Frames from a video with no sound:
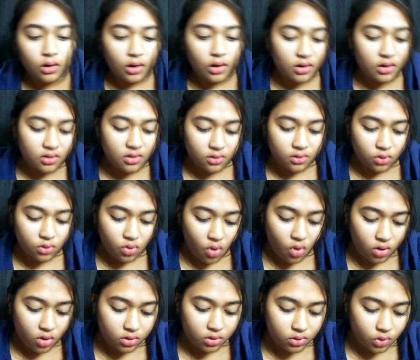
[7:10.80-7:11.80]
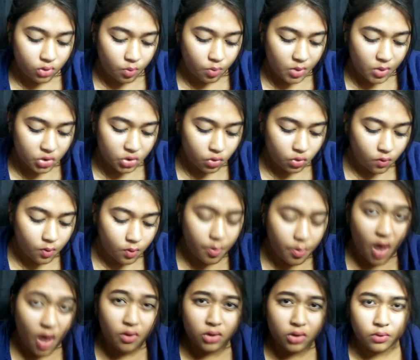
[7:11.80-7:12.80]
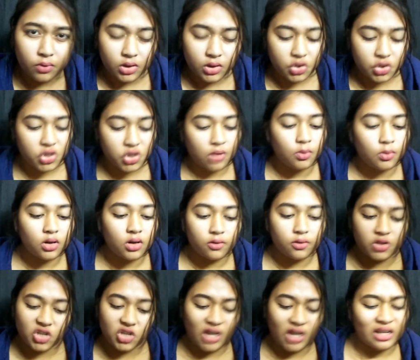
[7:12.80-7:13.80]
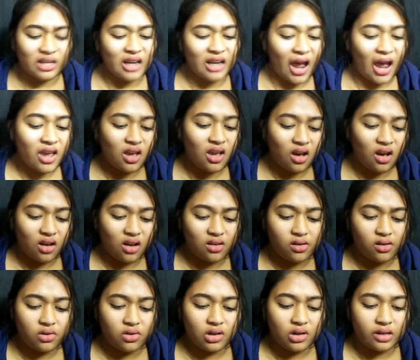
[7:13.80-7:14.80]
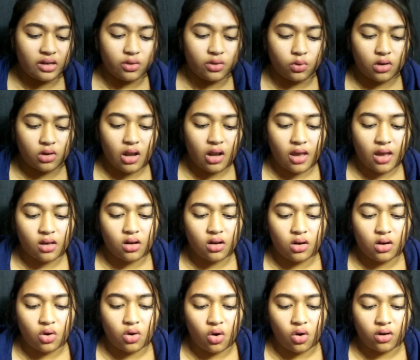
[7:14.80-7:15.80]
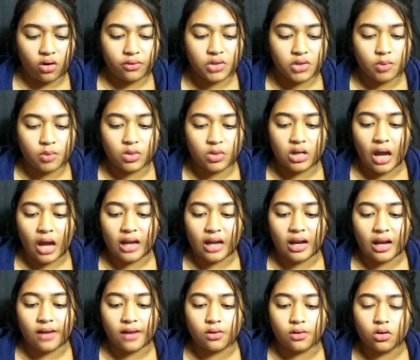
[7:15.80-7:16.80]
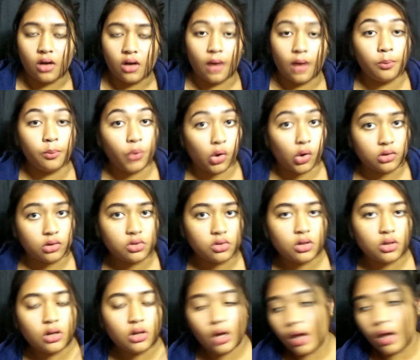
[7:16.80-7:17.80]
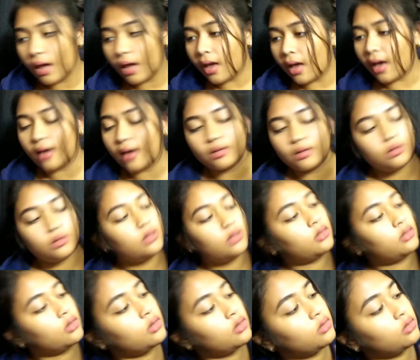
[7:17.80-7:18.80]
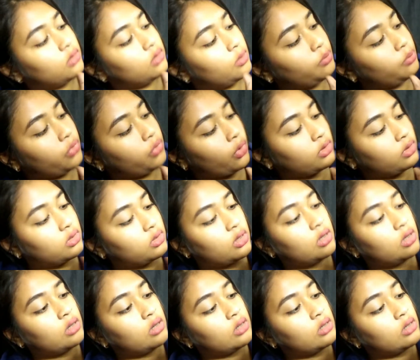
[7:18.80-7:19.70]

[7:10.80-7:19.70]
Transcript: It is not so much overpowered with shimmer, which I like. I really don't like a lot of shimmery highlighter and bronzer. And this is the bronzer.